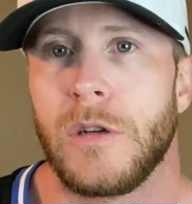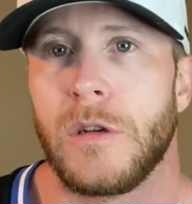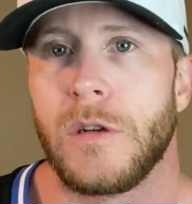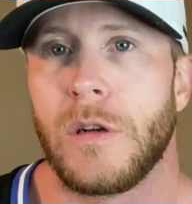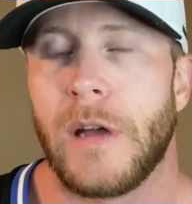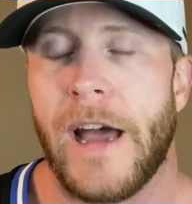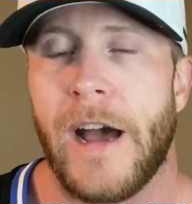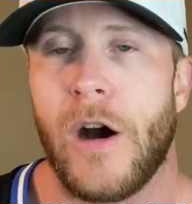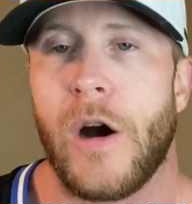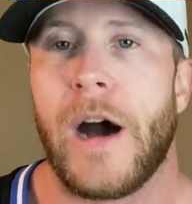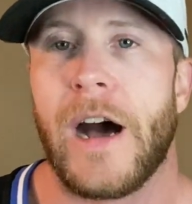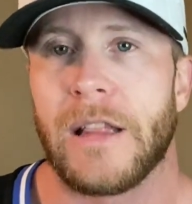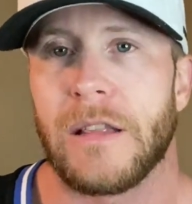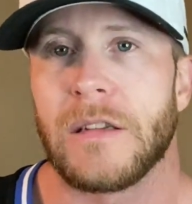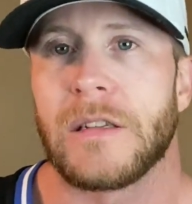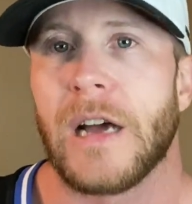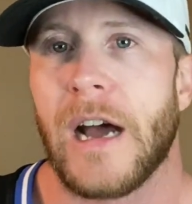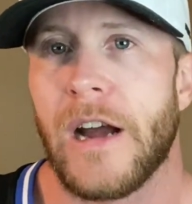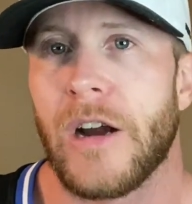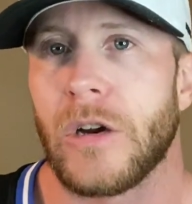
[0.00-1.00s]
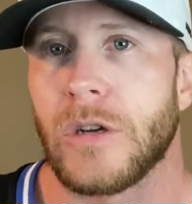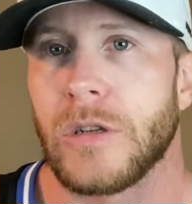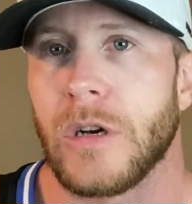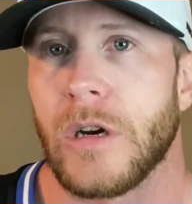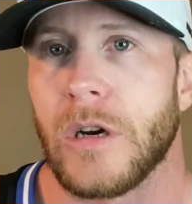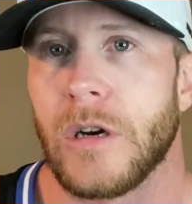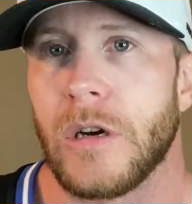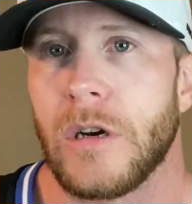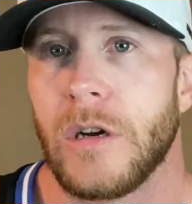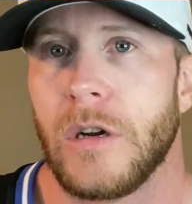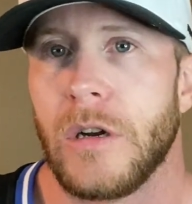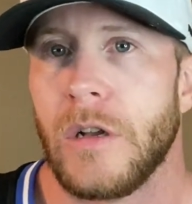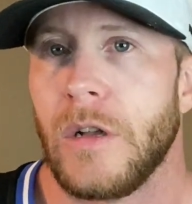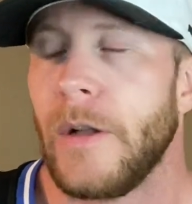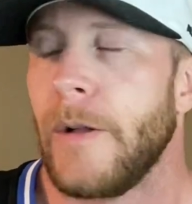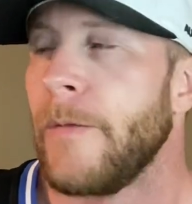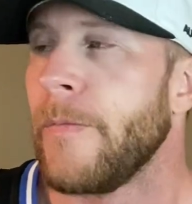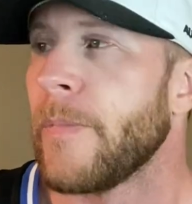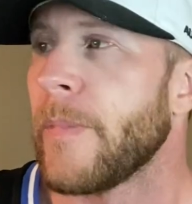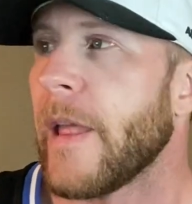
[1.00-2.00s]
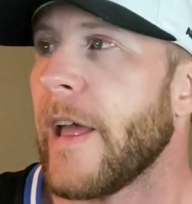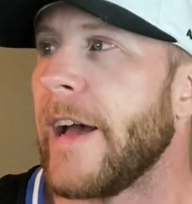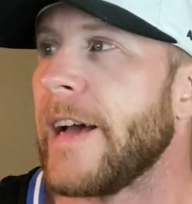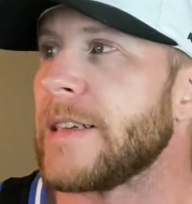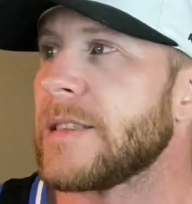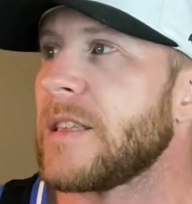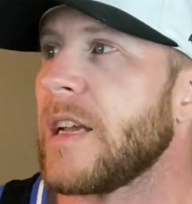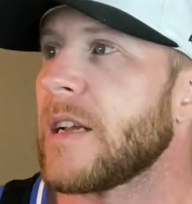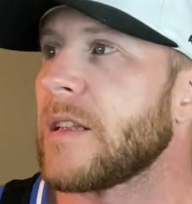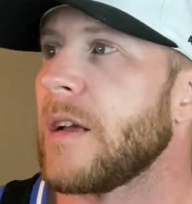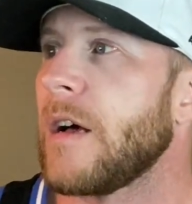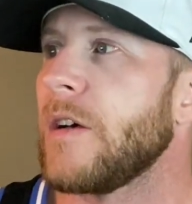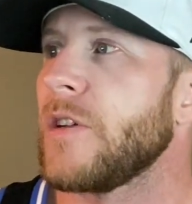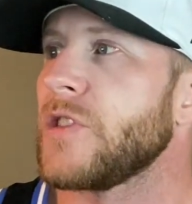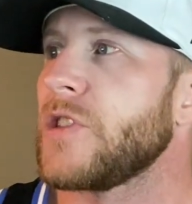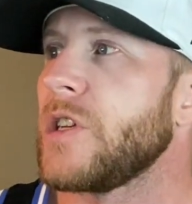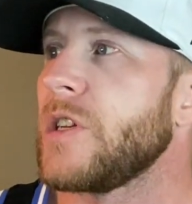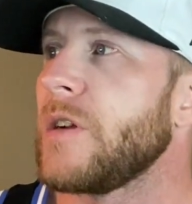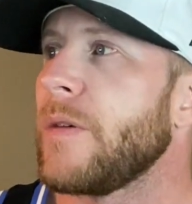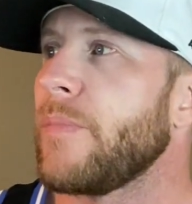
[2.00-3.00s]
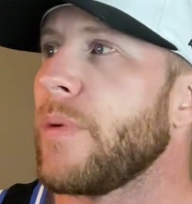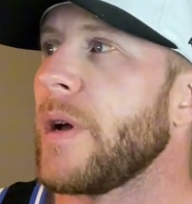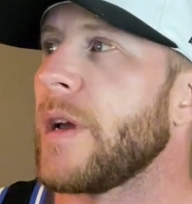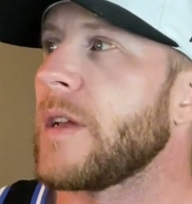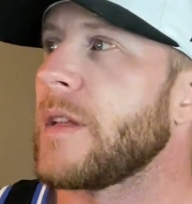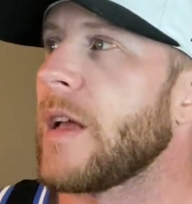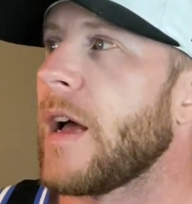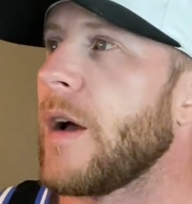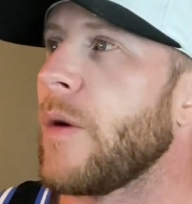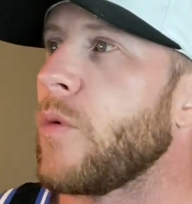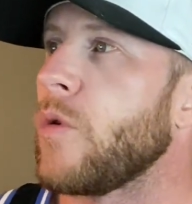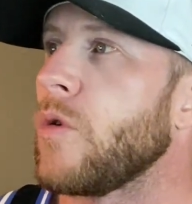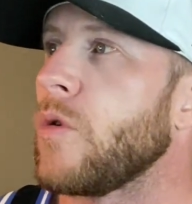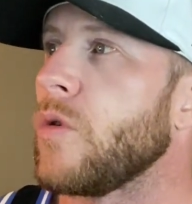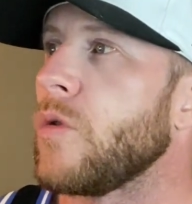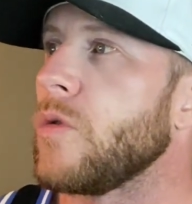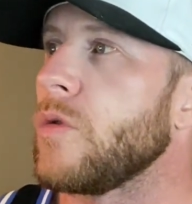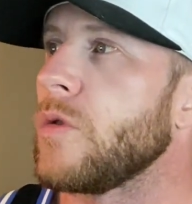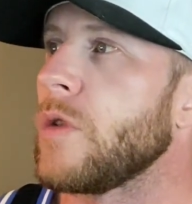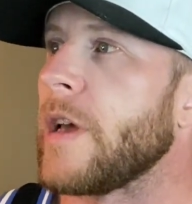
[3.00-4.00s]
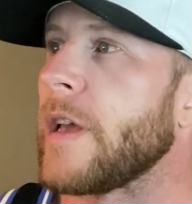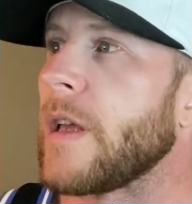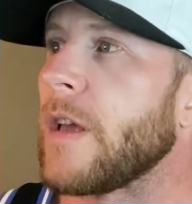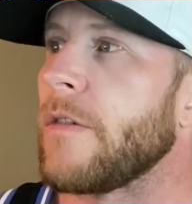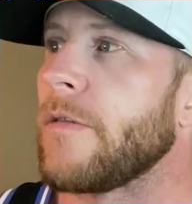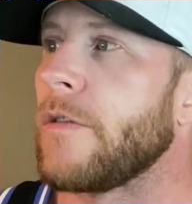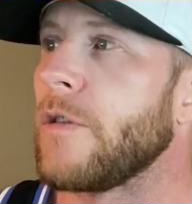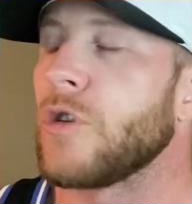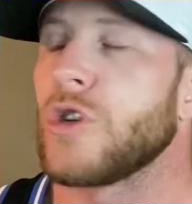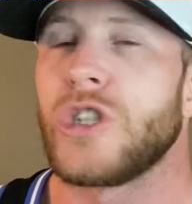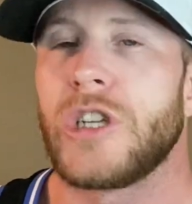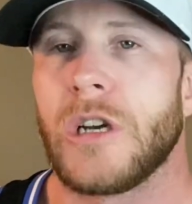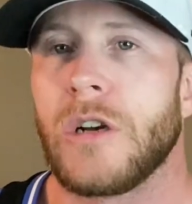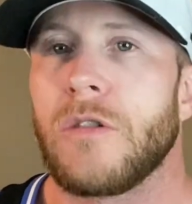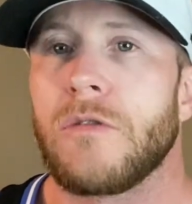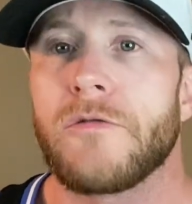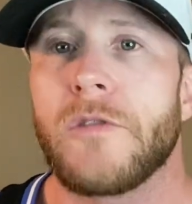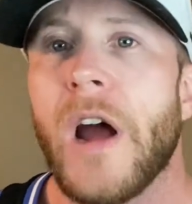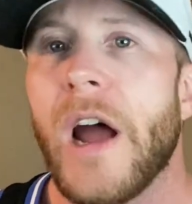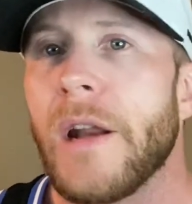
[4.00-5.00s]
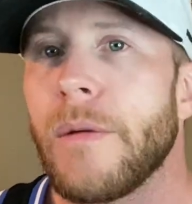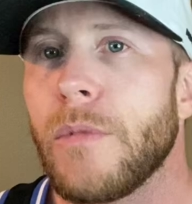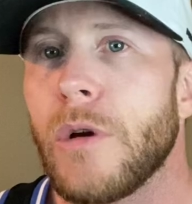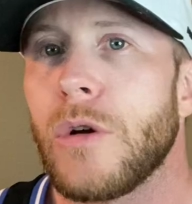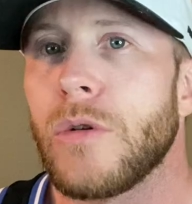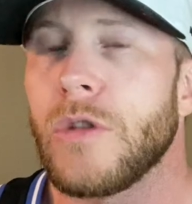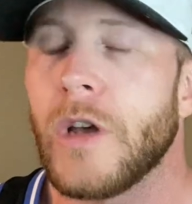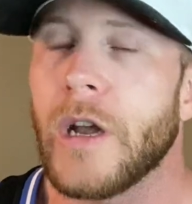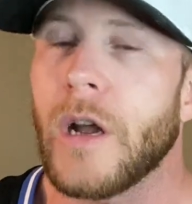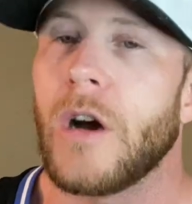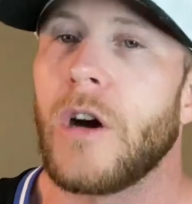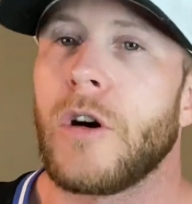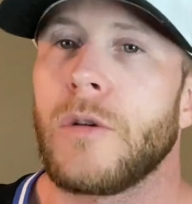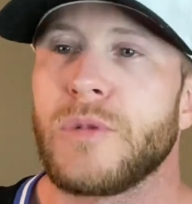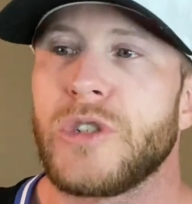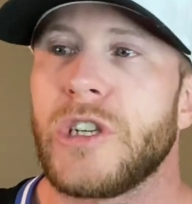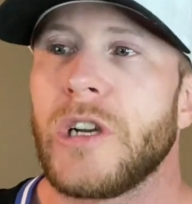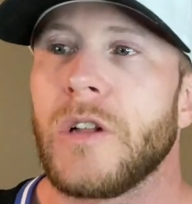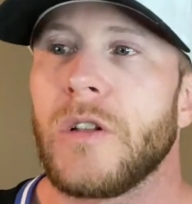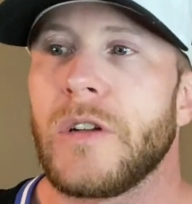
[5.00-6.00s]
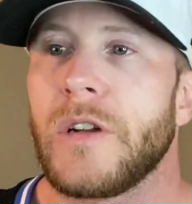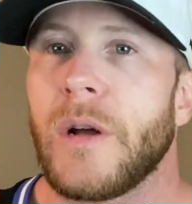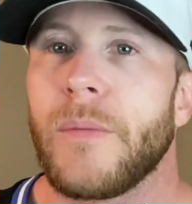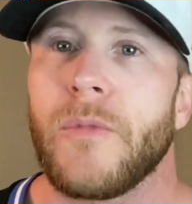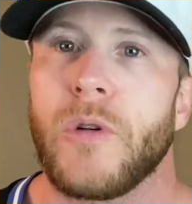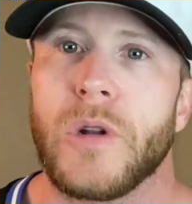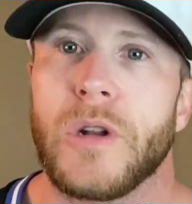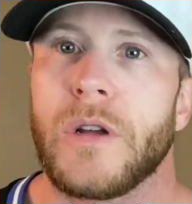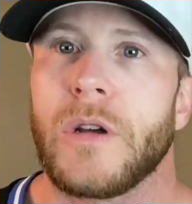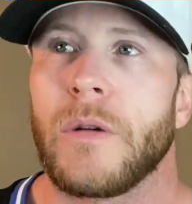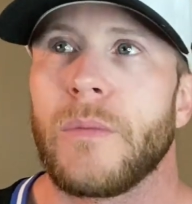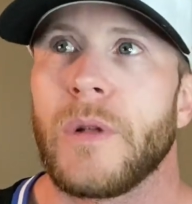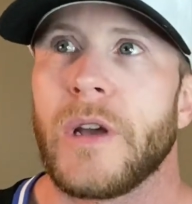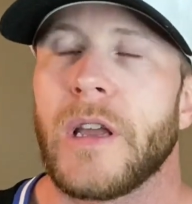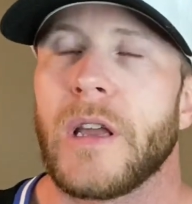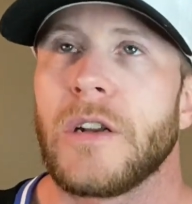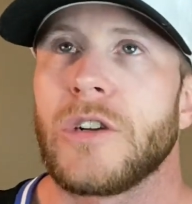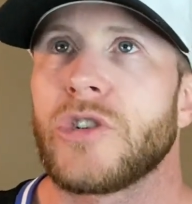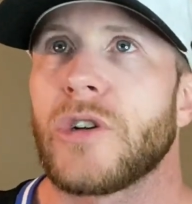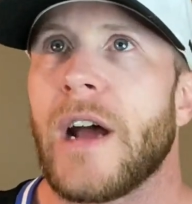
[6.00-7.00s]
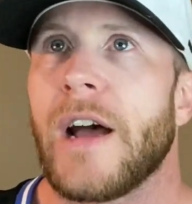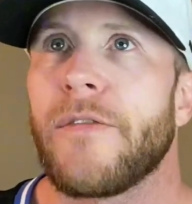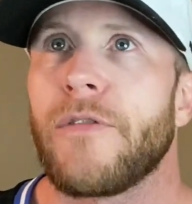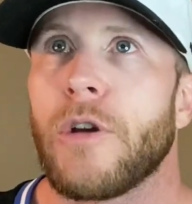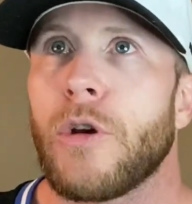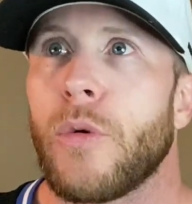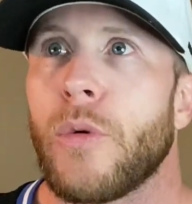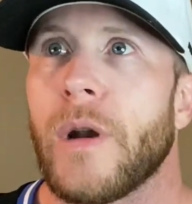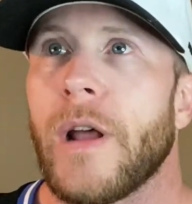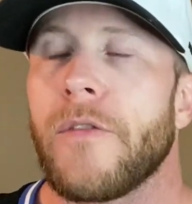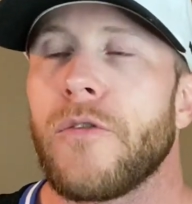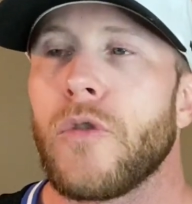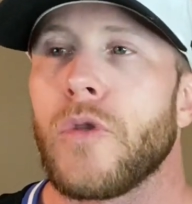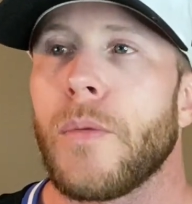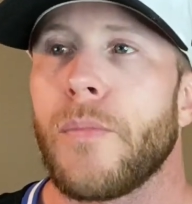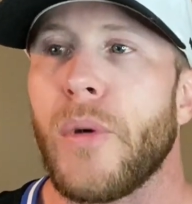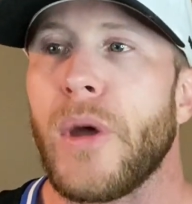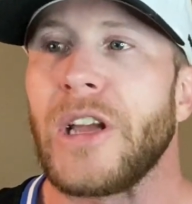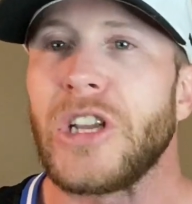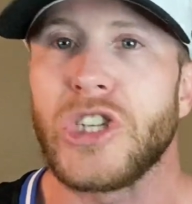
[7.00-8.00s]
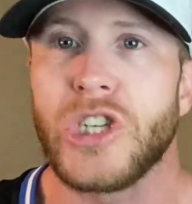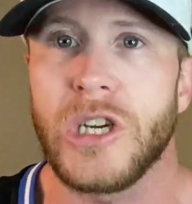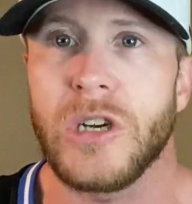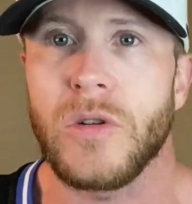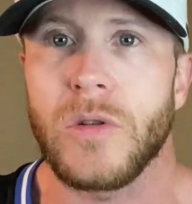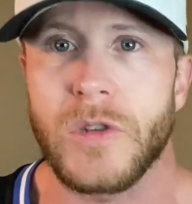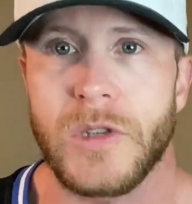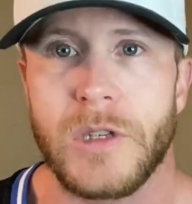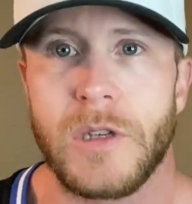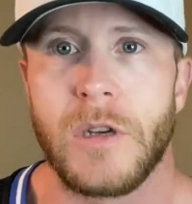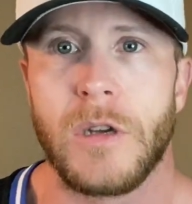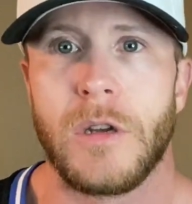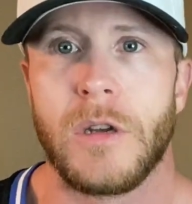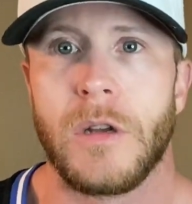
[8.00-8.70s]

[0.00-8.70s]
how hot the tires are? It has technology in a bike that will, like, if you're chill ride mode, like, oh, I'm chilling, I'm like in traffic or whatever, the bike chills.